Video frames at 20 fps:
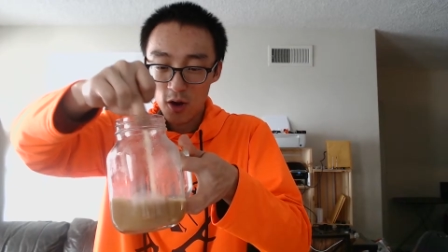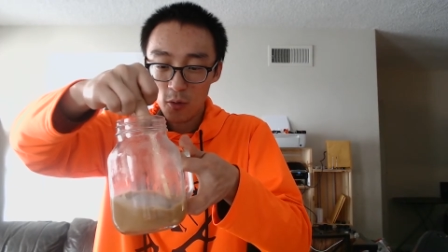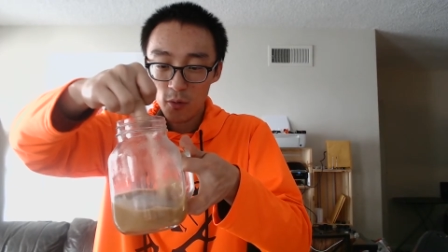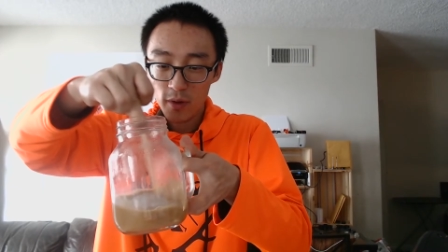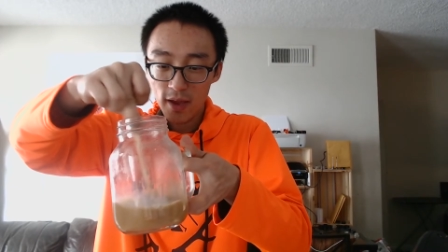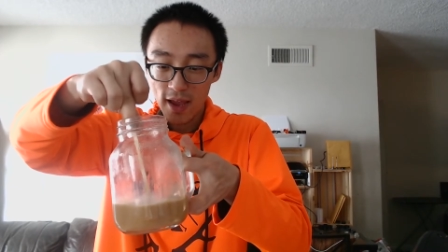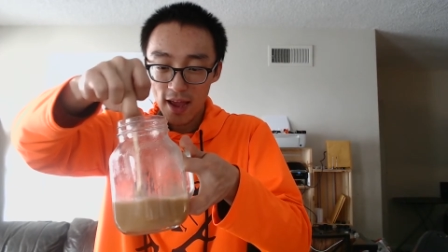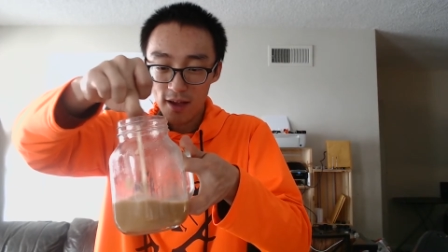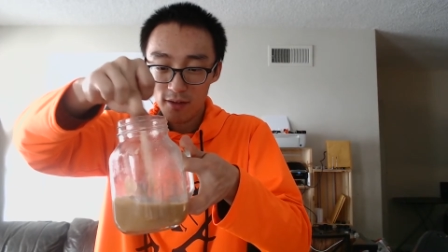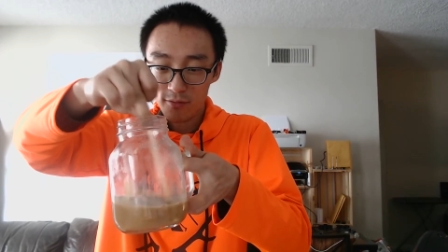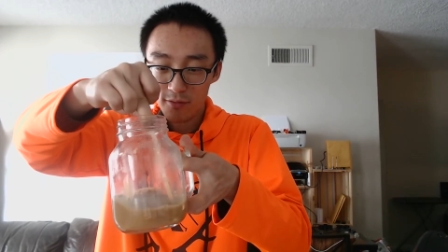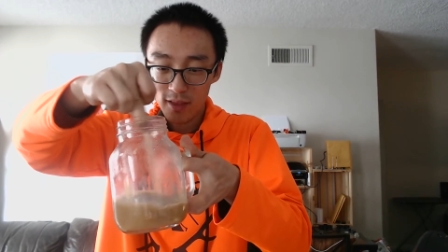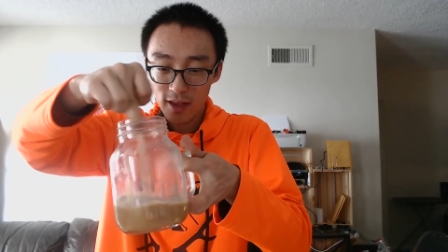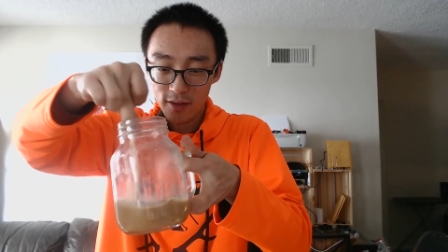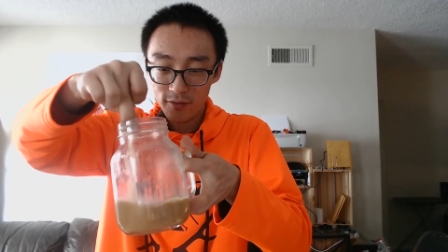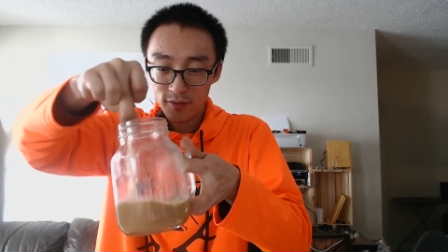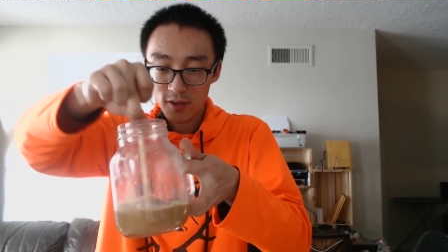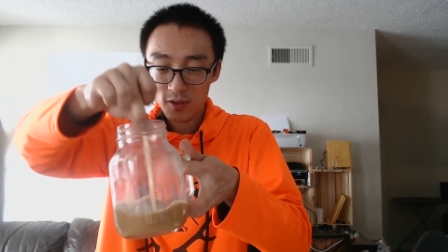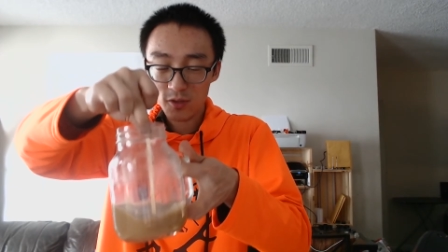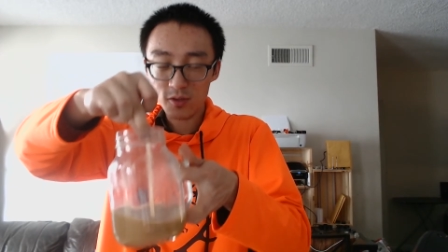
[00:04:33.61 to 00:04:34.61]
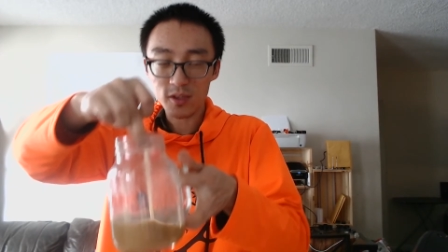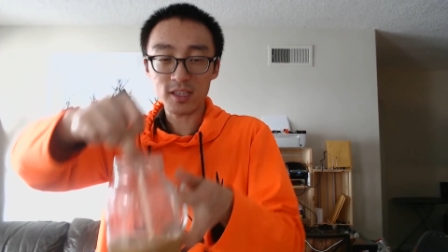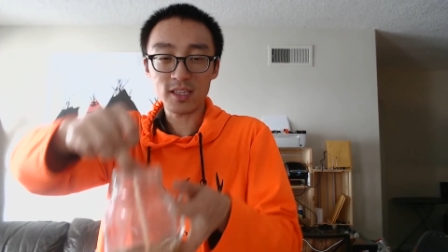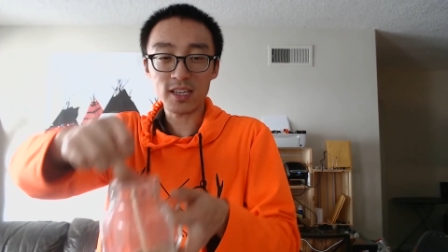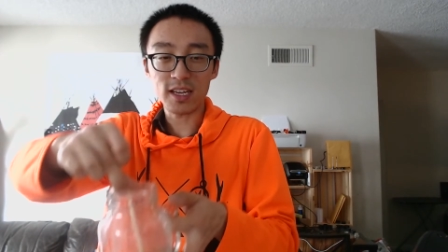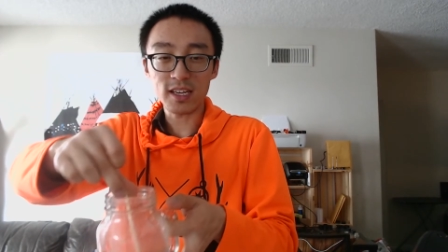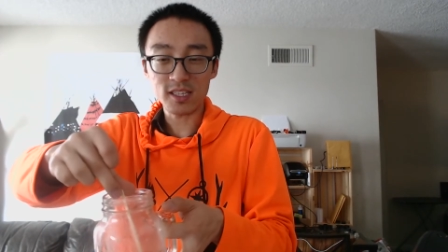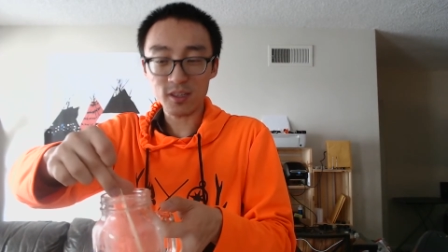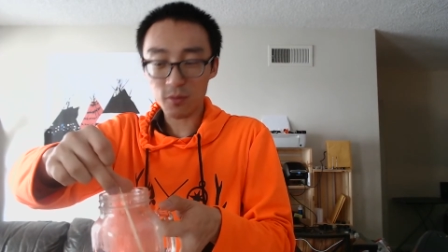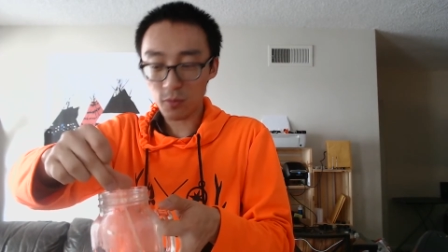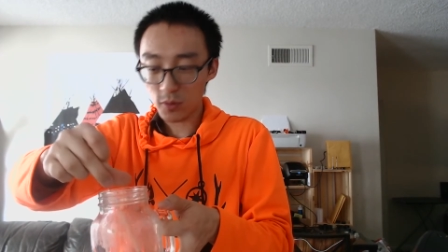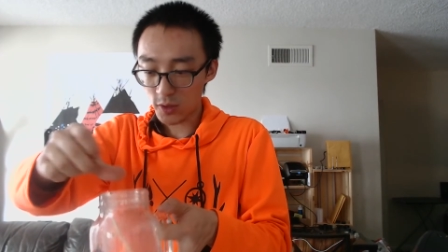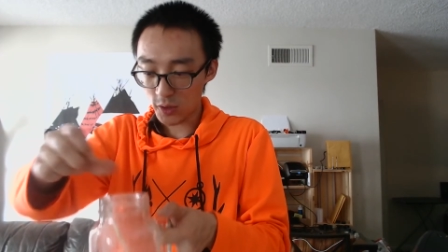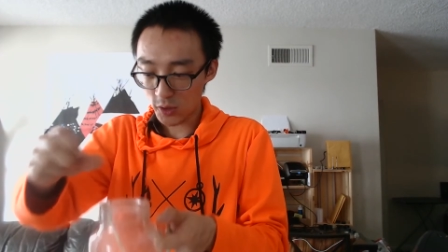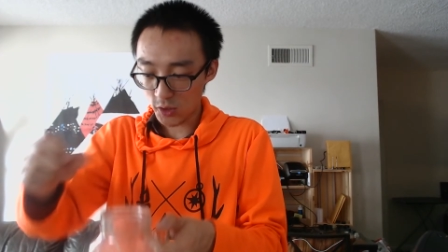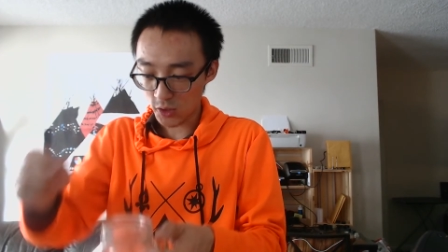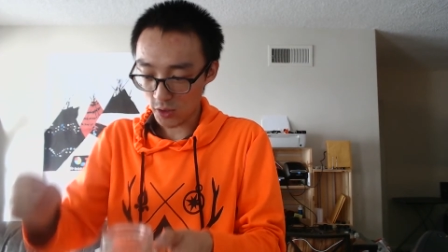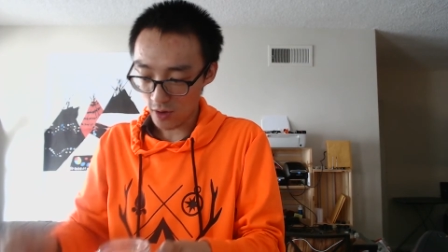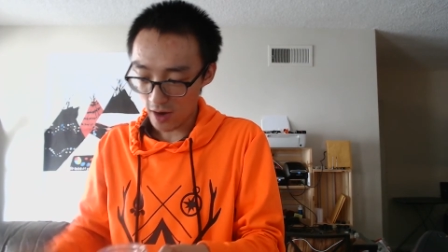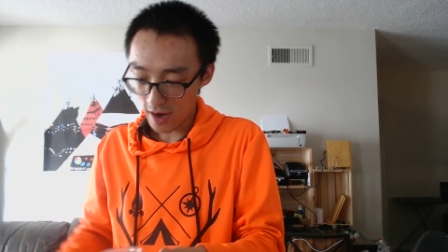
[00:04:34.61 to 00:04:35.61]
we have left is, let's get someone to
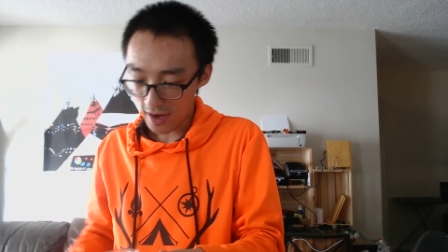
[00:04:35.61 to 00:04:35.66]
try